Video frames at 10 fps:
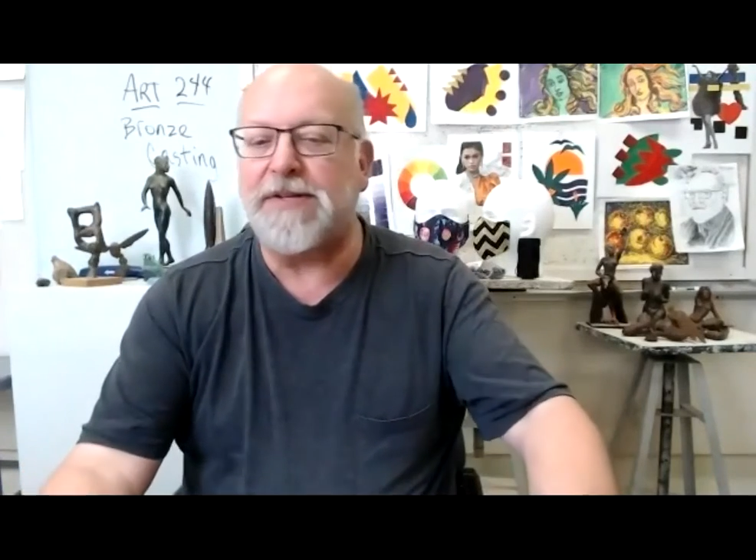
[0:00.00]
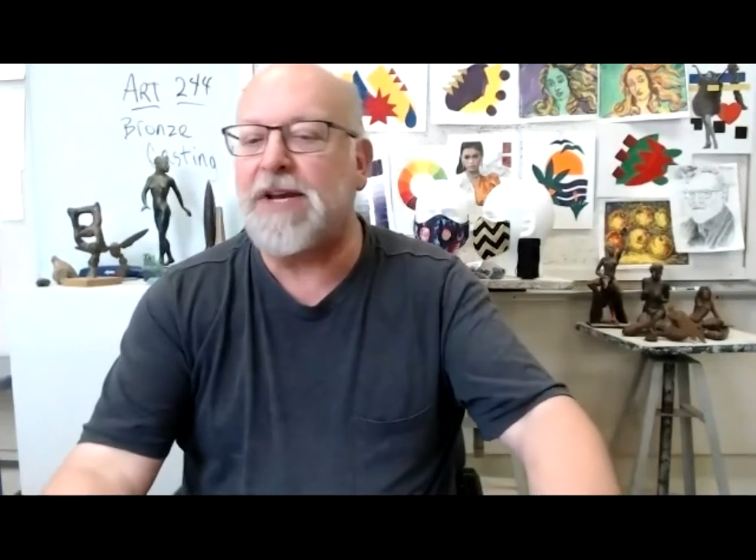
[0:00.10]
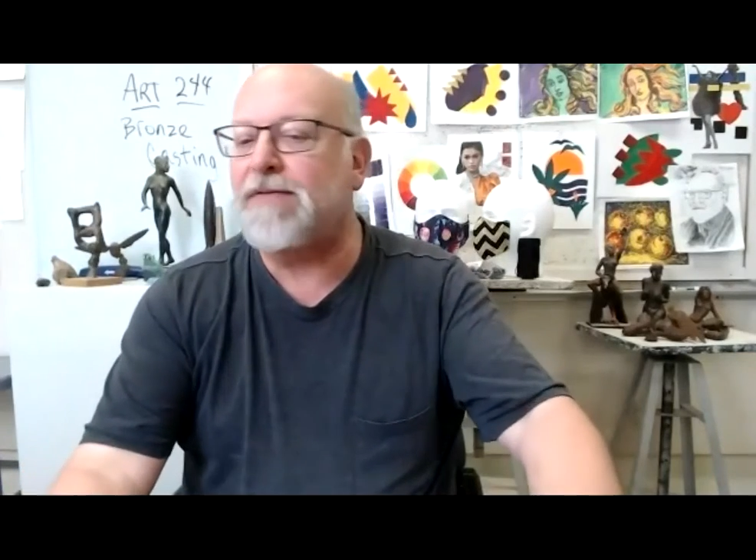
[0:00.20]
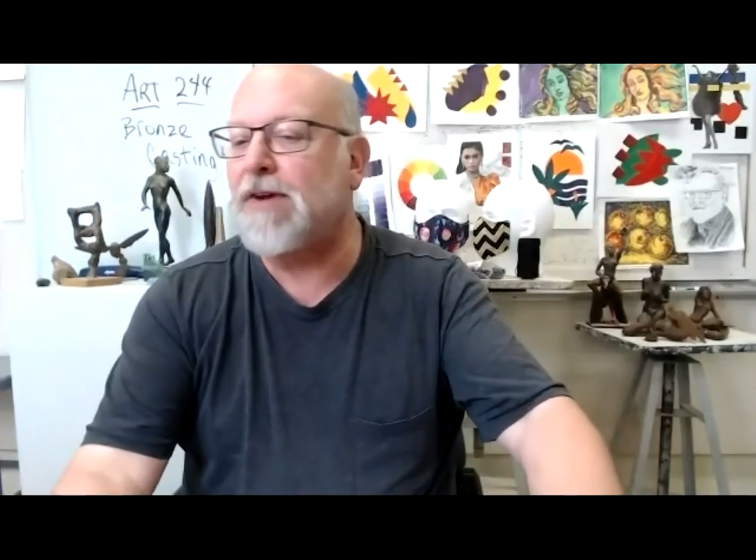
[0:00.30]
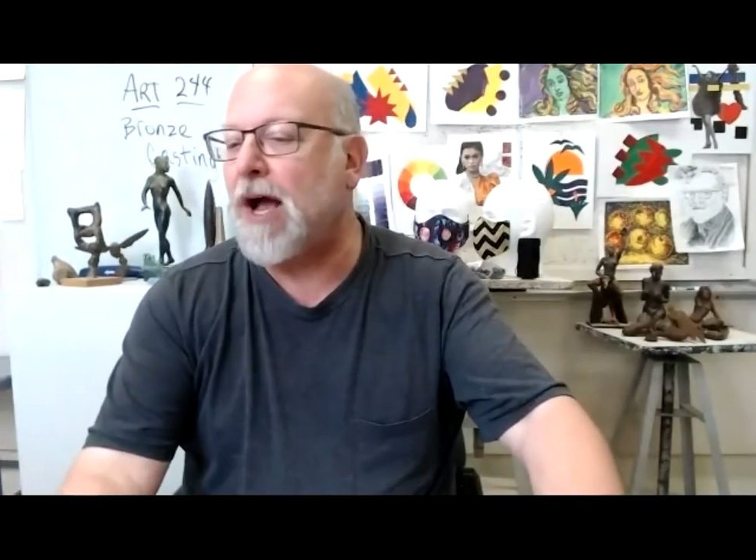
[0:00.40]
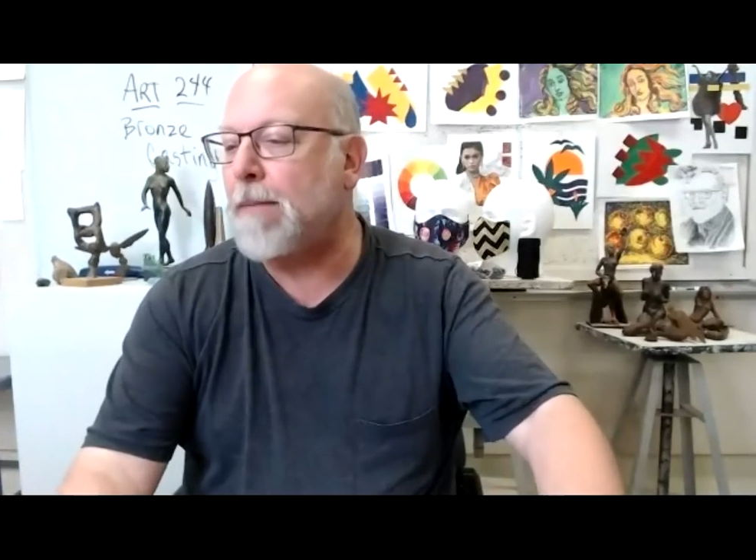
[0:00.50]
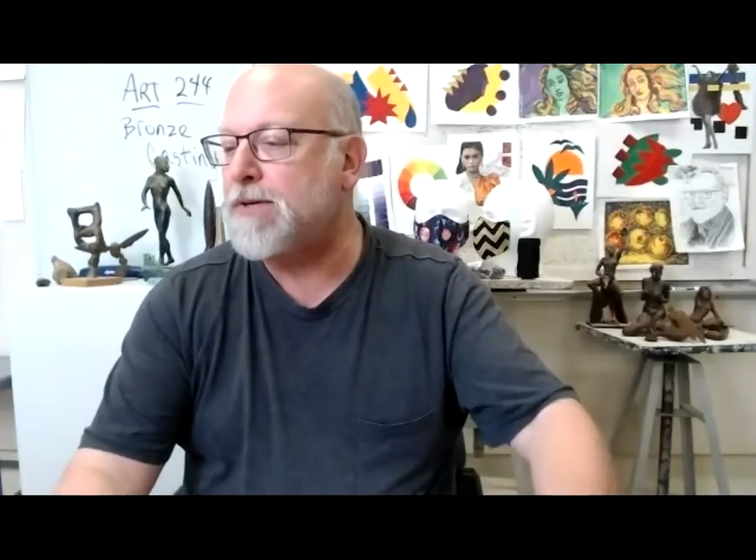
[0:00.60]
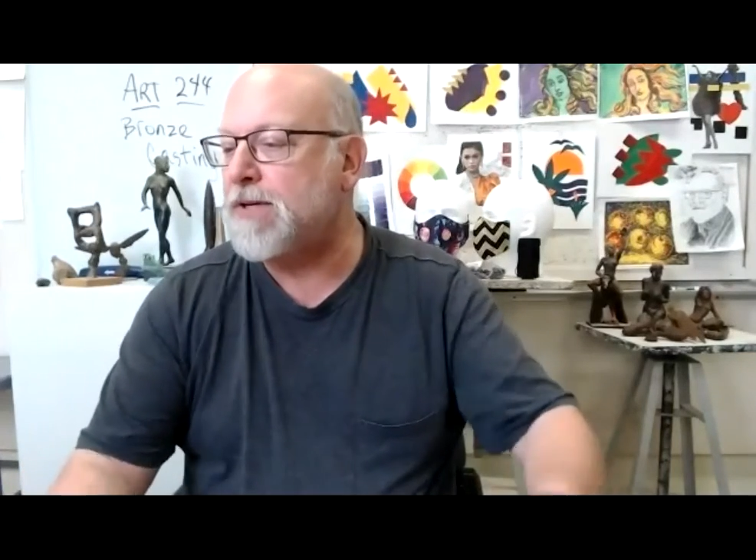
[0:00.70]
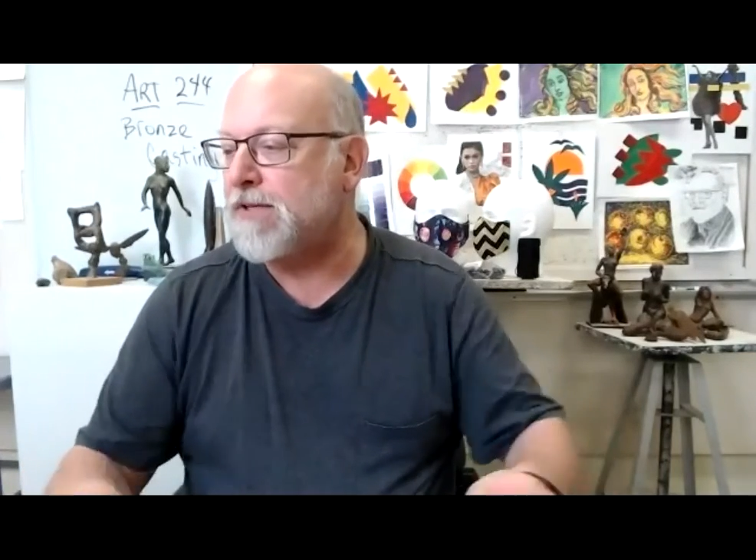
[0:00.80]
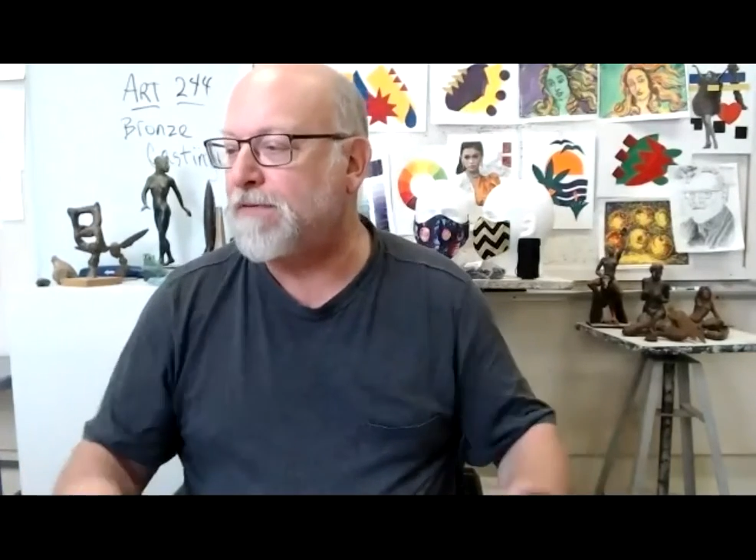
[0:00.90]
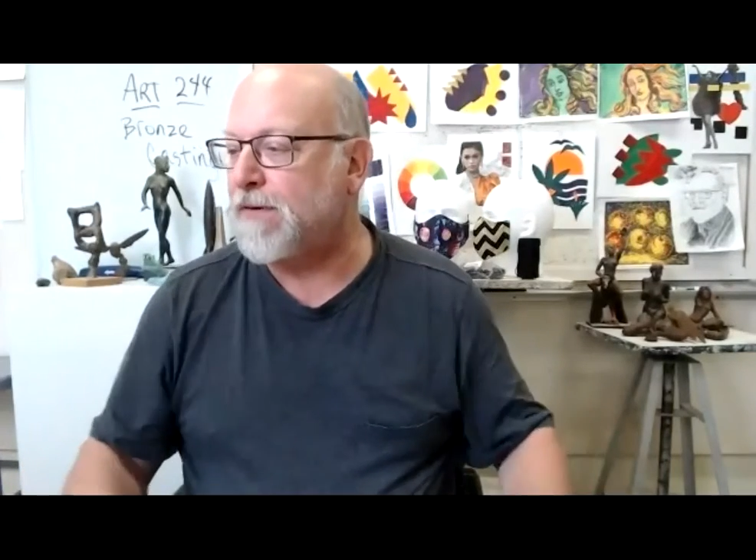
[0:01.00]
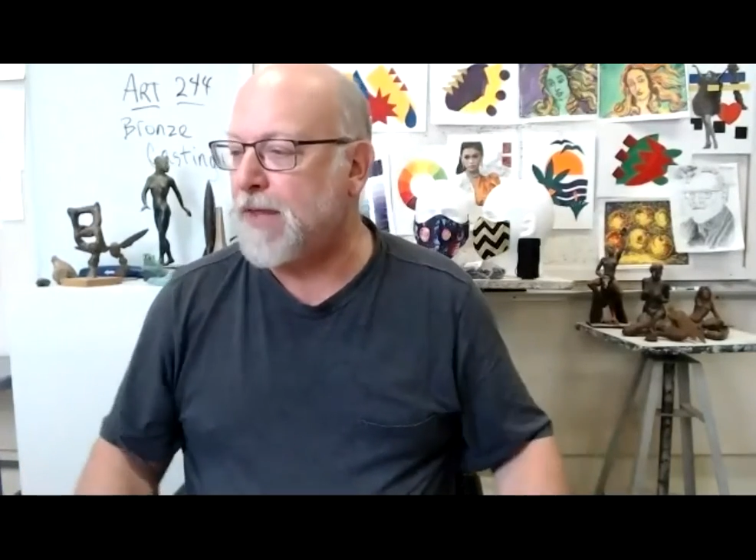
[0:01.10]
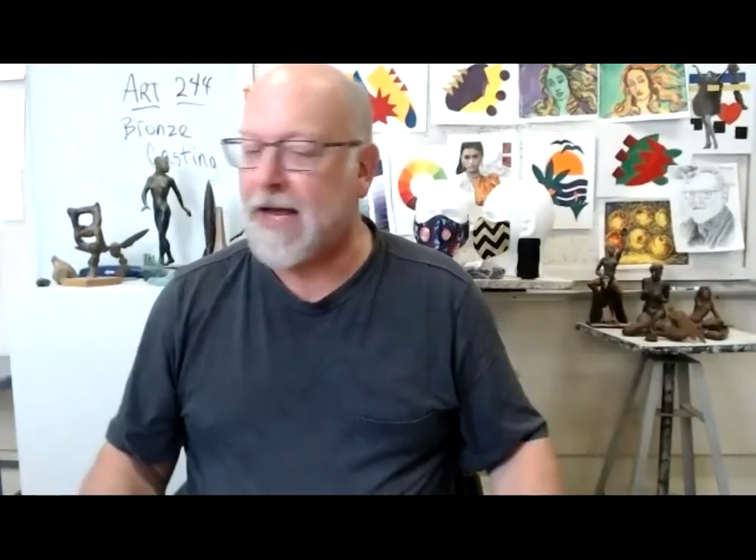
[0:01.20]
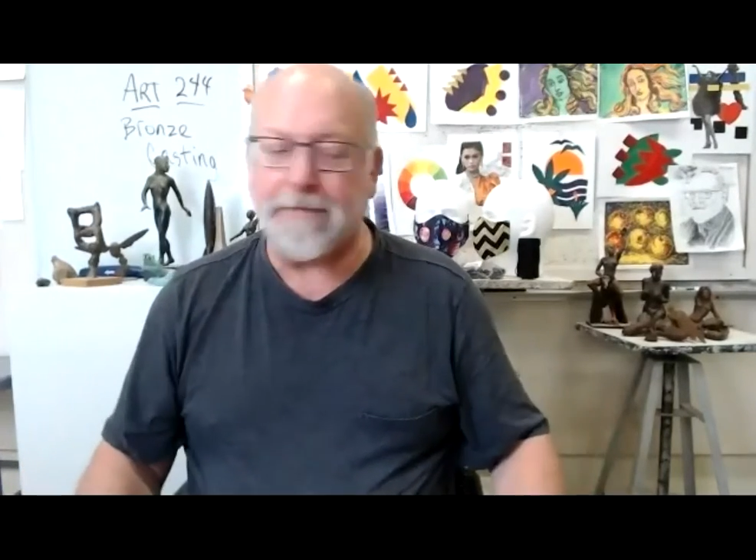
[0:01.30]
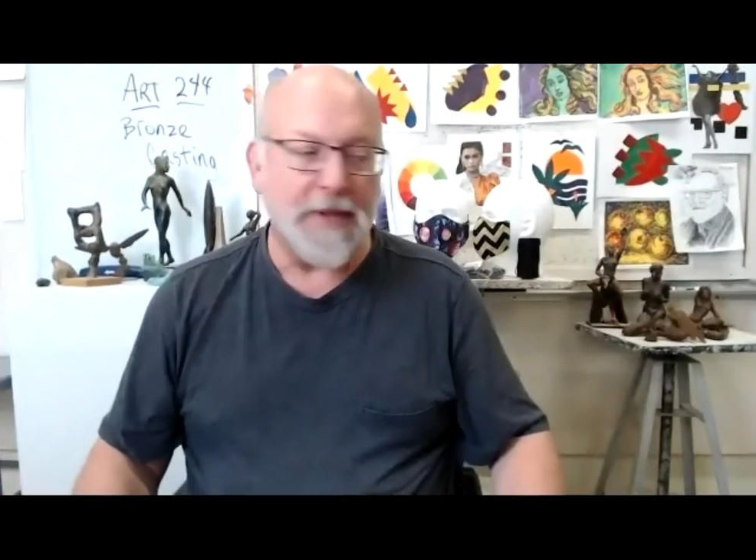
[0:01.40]
several options for
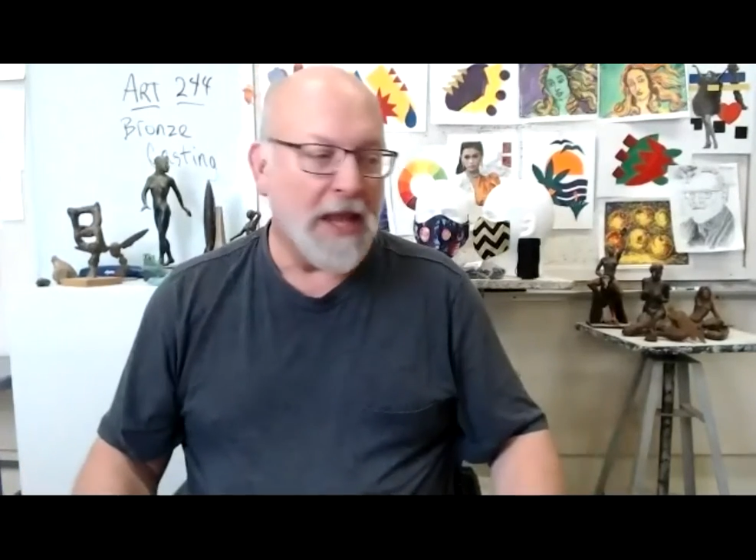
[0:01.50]
that.